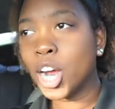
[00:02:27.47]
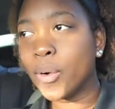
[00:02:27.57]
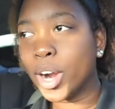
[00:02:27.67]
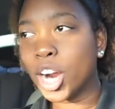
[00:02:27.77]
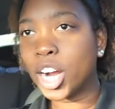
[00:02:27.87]

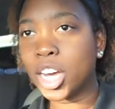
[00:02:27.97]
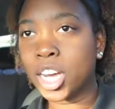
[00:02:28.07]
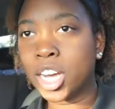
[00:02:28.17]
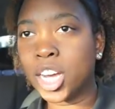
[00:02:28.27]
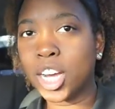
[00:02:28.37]
we're
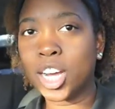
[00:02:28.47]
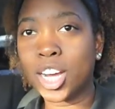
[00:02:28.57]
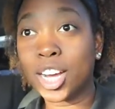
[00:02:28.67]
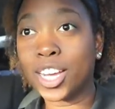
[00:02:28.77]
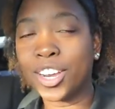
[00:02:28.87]
gonna,
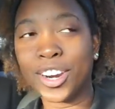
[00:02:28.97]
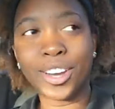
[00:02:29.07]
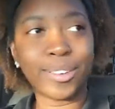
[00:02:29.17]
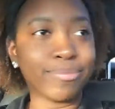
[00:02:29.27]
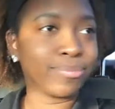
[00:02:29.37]
you
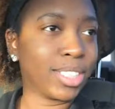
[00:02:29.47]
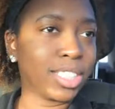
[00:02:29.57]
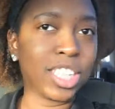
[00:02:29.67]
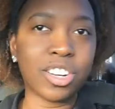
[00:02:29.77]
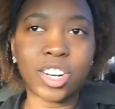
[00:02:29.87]
know,
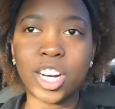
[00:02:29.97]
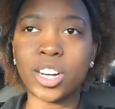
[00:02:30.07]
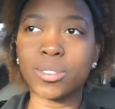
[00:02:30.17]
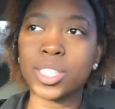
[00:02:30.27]
still go.